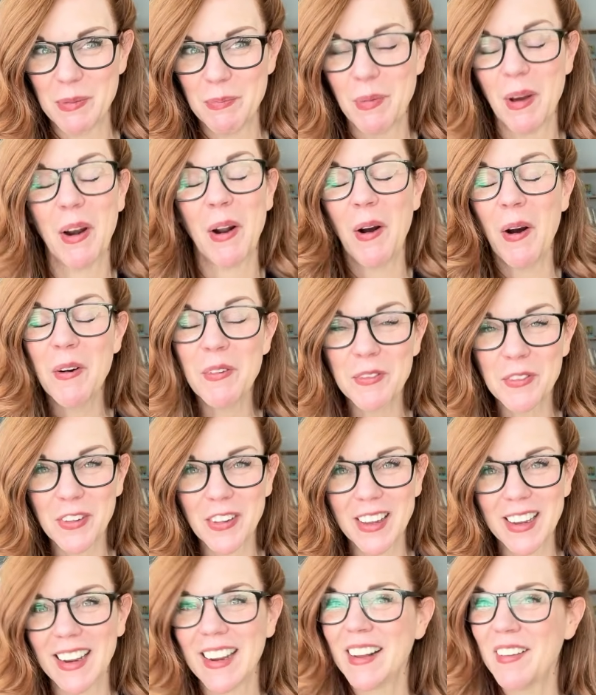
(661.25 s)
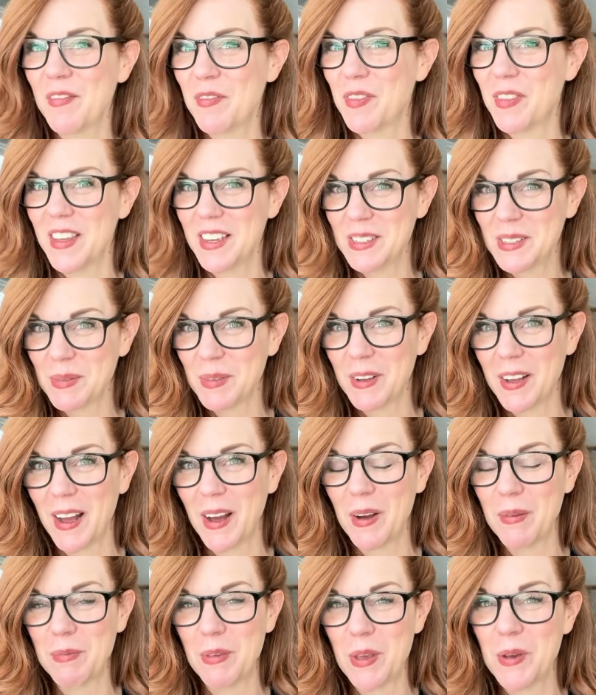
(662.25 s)
But hopefully this will
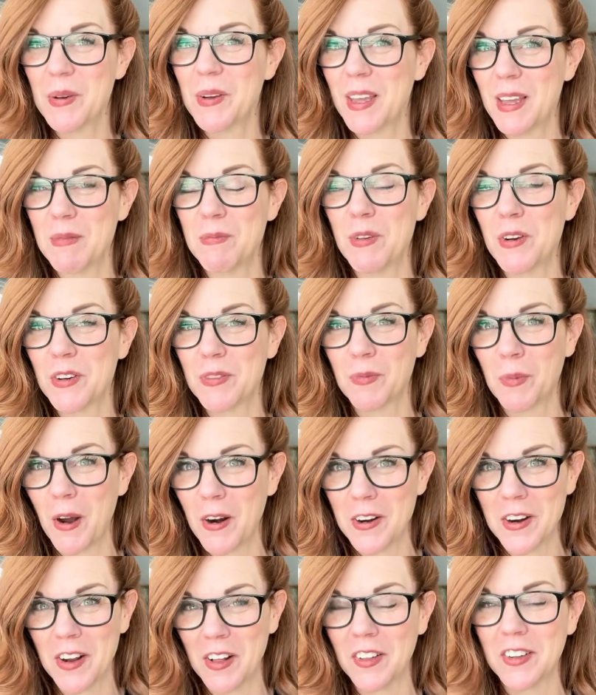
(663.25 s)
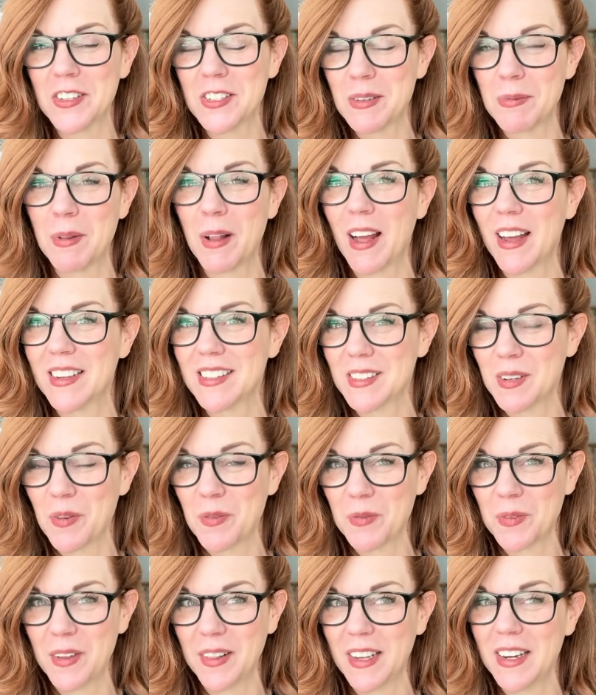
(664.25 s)
help you keep your watercolor supplies
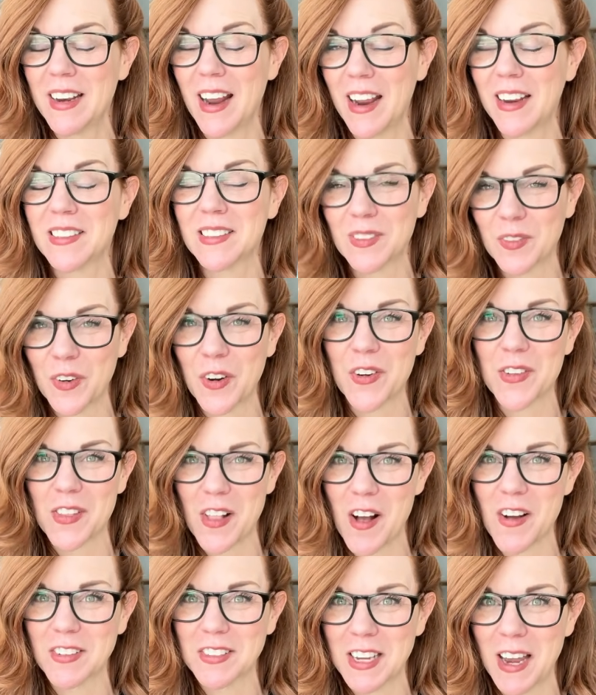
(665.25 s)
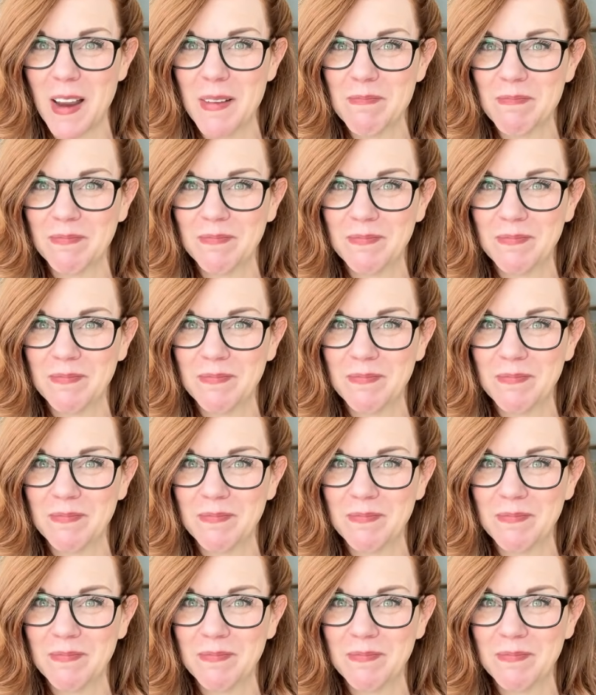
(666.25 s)
really nice for a long time.